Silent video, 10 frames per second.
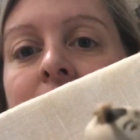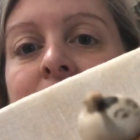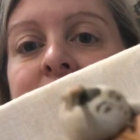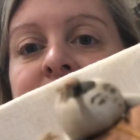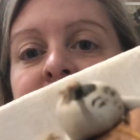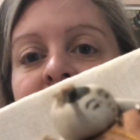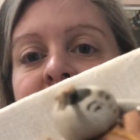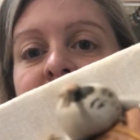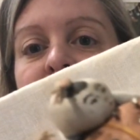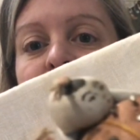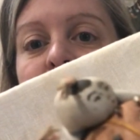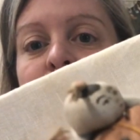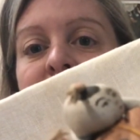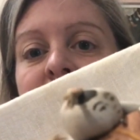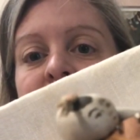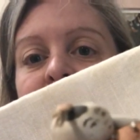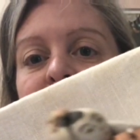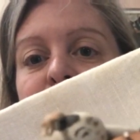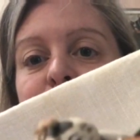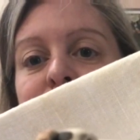Is that the sweetest,
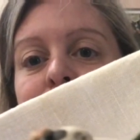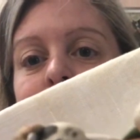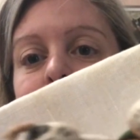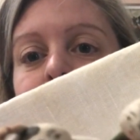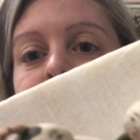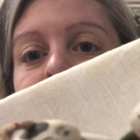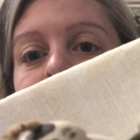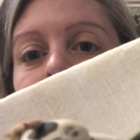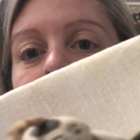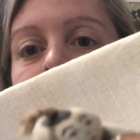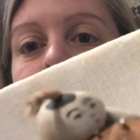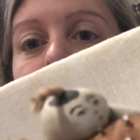most beautiful thing you've ever